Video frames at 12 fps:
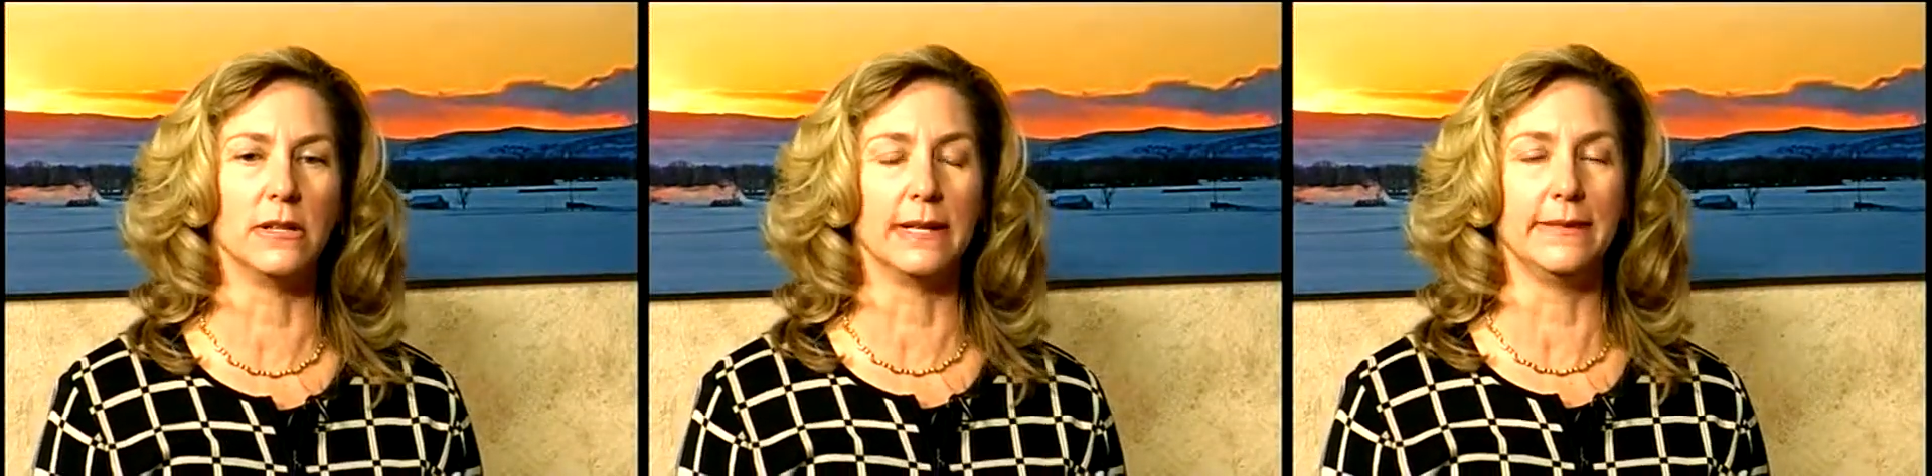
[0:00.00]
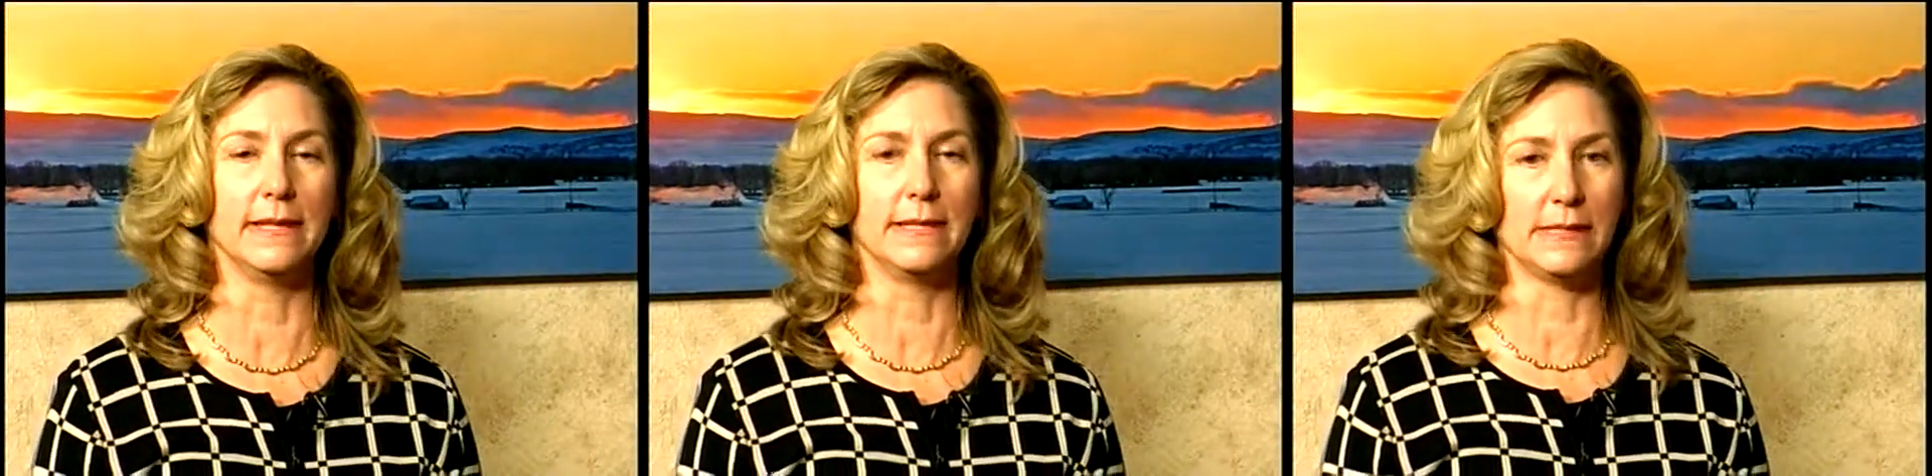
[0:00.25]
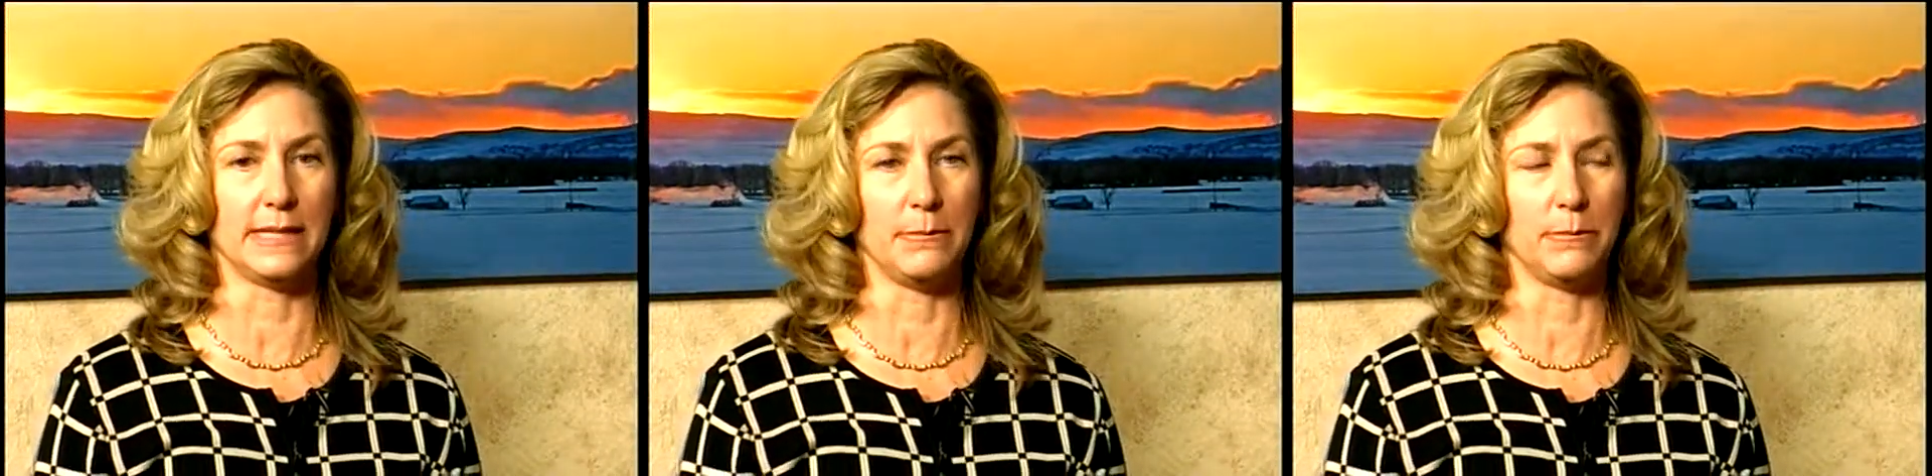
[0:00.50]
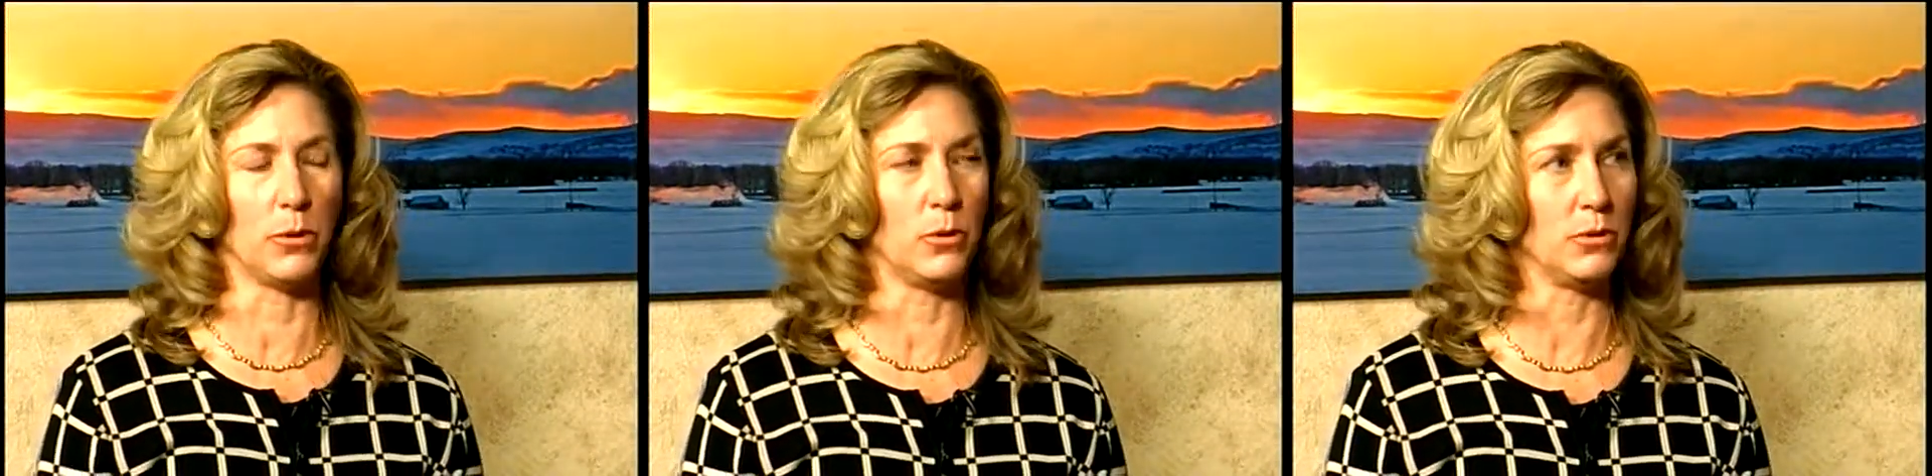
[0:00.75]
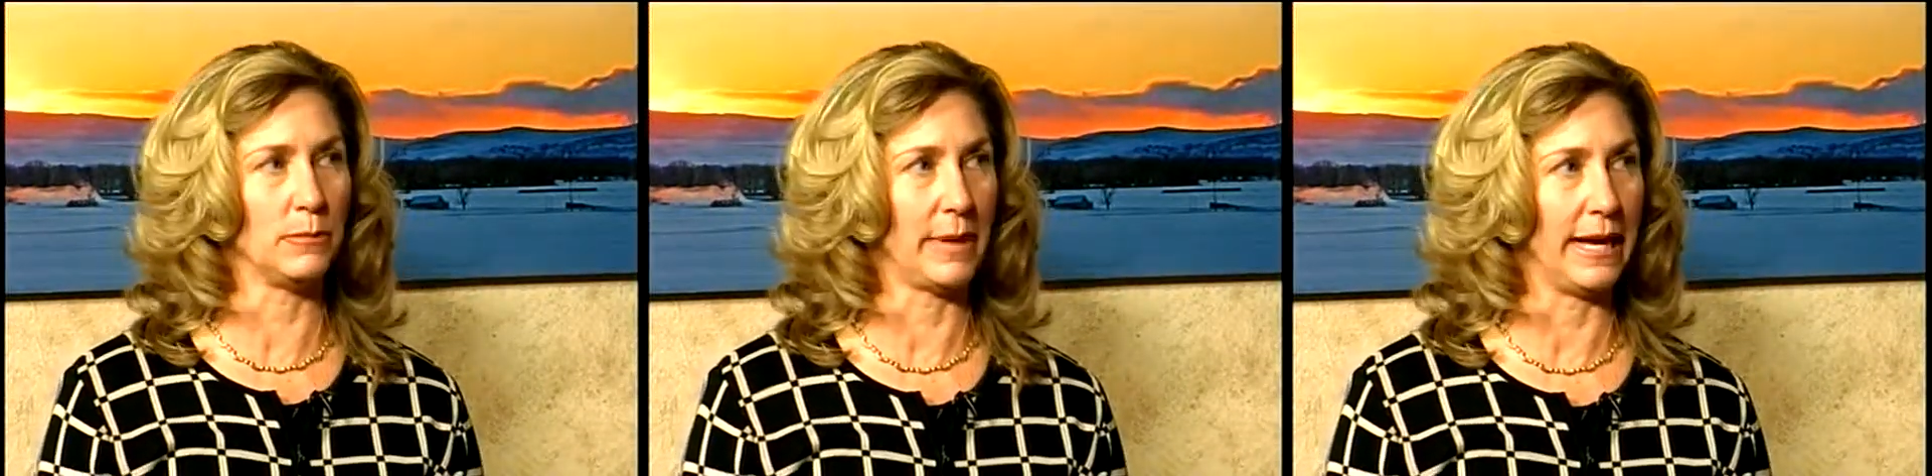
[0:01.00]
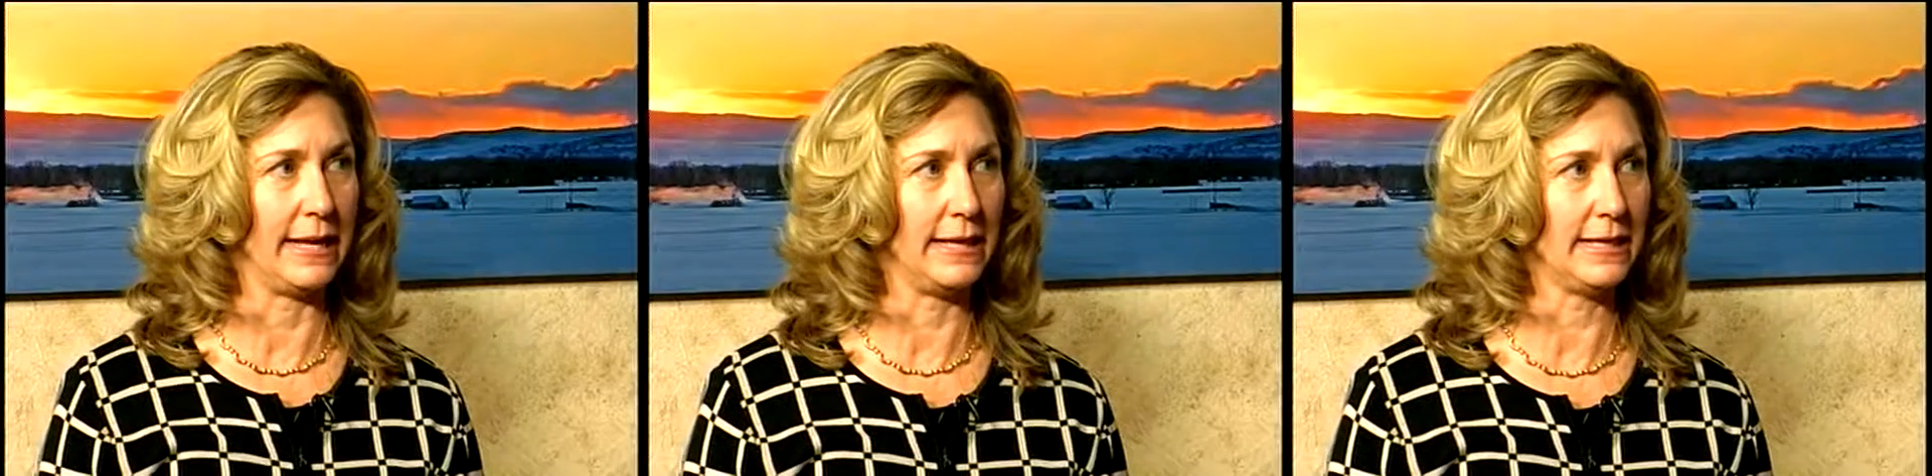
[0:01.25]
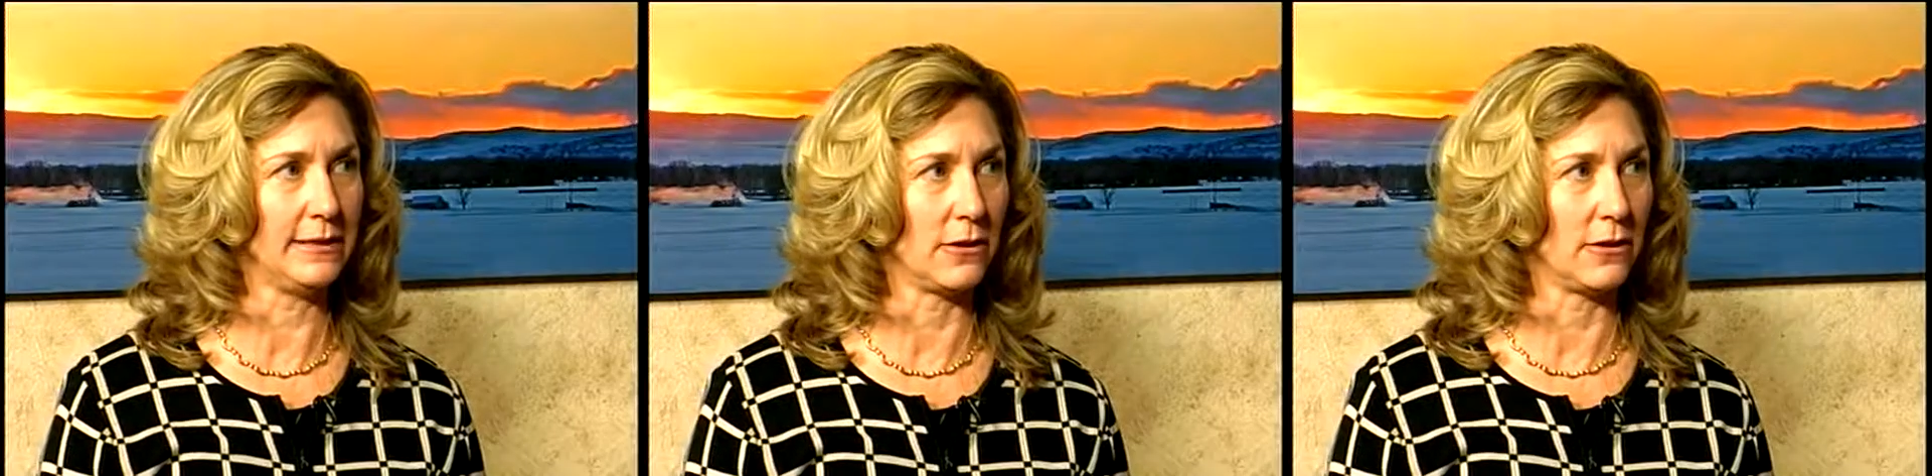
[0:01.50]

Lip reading: in the Steamboat Pilot,